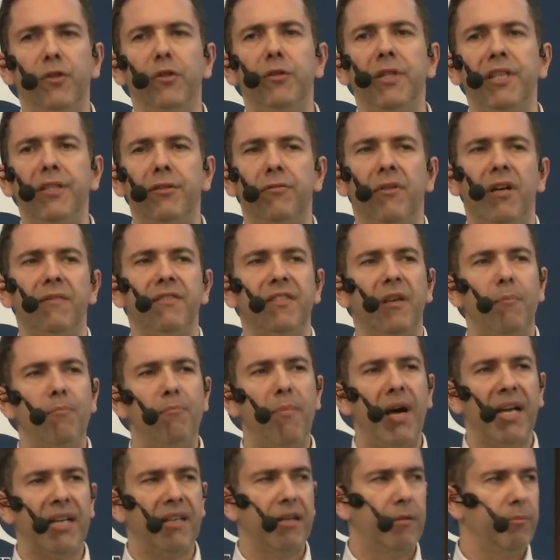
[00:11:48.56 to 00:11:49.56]
you need to have some
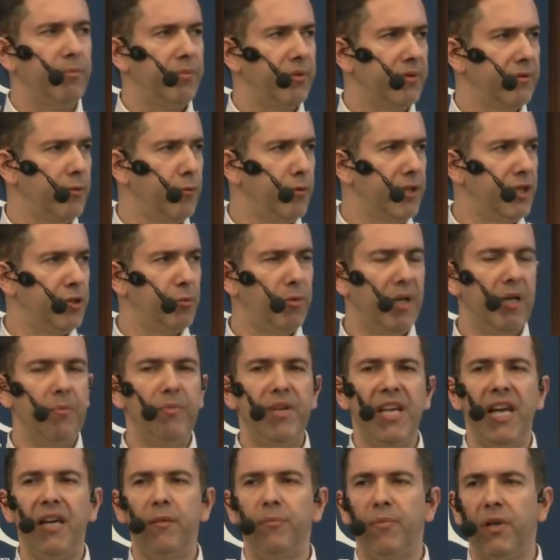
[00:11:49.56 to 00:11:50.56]
backup, which will
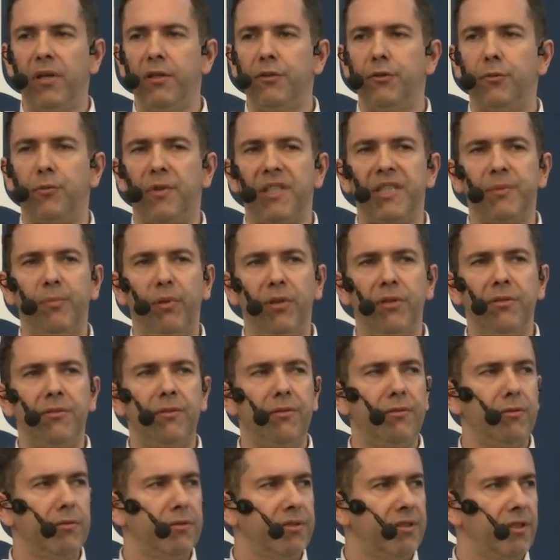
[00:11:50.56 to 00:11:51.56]
be able to
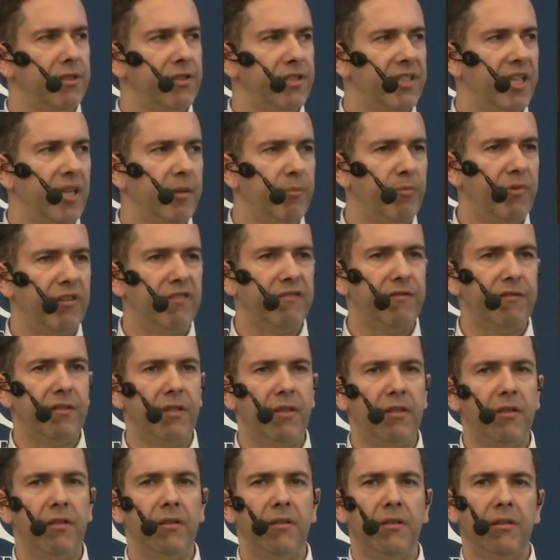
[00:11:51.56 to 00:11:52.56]
respond to such type
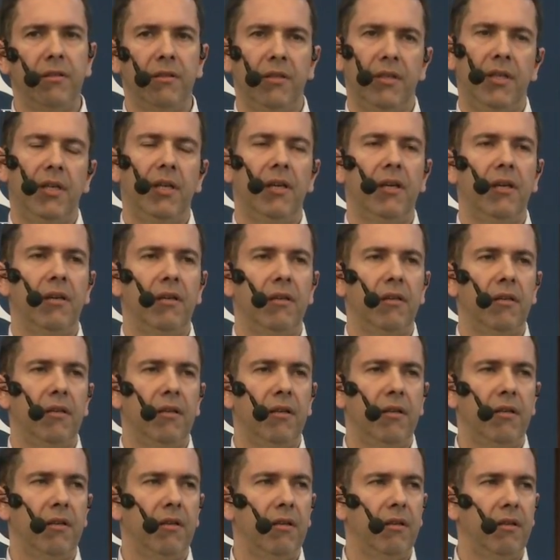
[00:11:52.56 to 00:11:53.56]
of
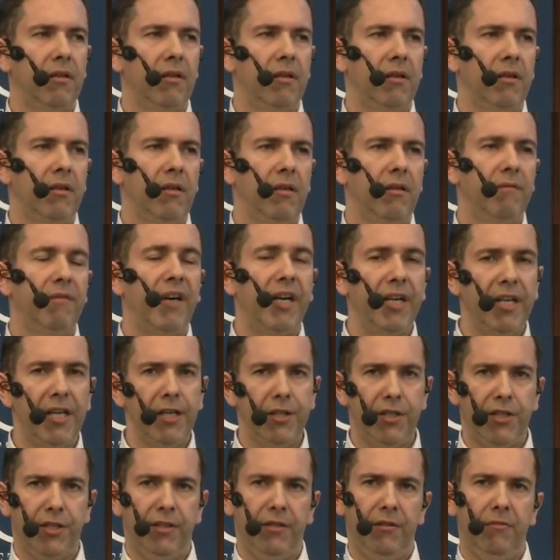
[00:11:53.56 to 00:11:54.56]

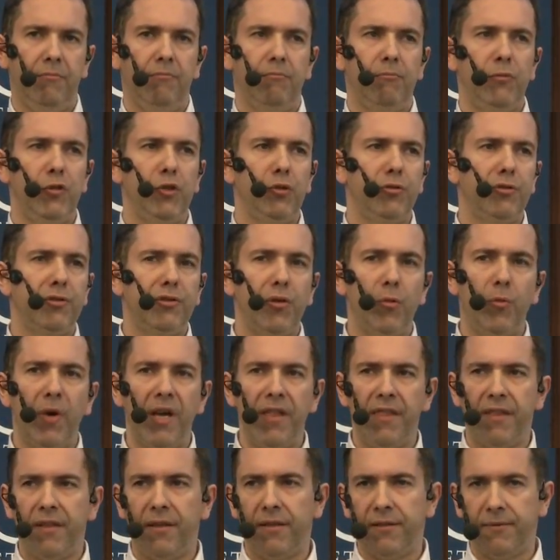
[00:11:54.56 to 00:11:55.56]
variation due to the
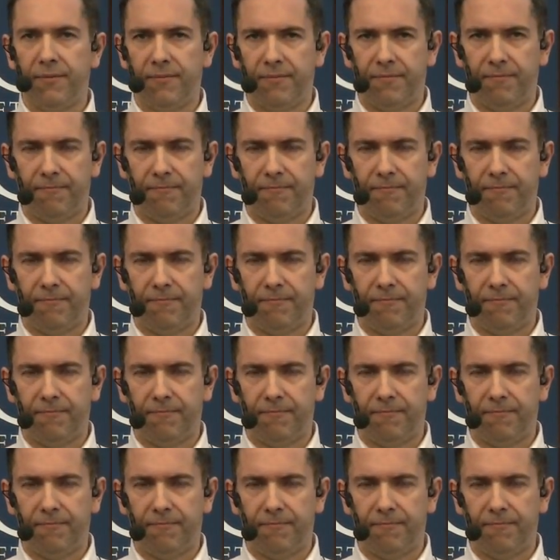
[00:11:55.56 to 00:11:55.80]
weather.